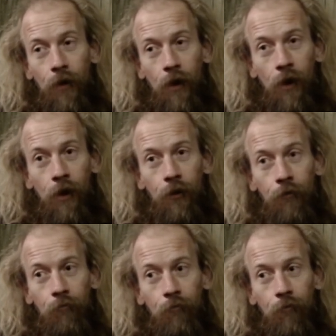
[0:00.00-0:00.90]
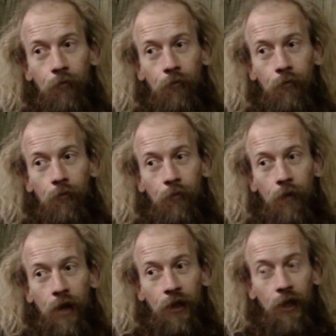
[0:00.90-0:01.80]
and
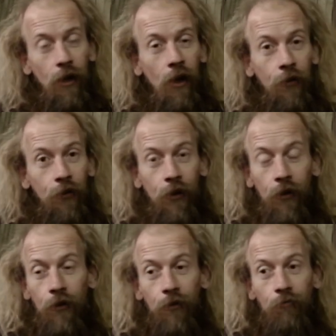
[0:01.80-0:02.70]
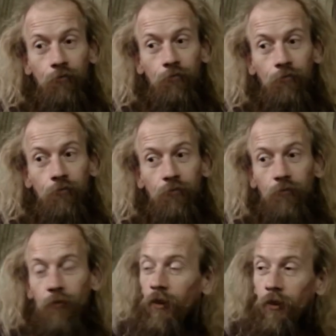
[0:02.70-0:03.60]
and it lasted and
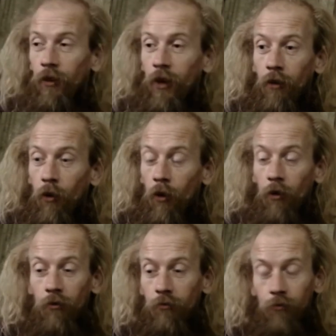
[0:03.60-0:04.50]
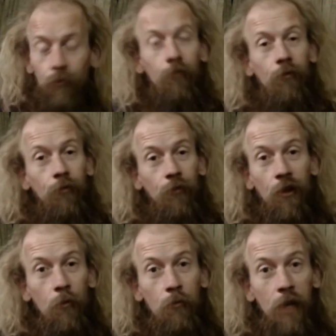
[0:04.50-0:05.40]
I don't know how long,
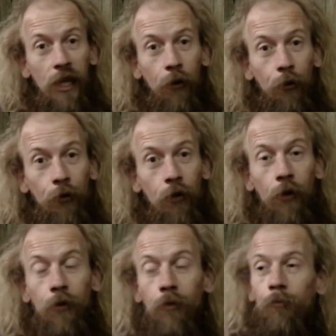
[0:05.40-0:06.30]
another minute or so.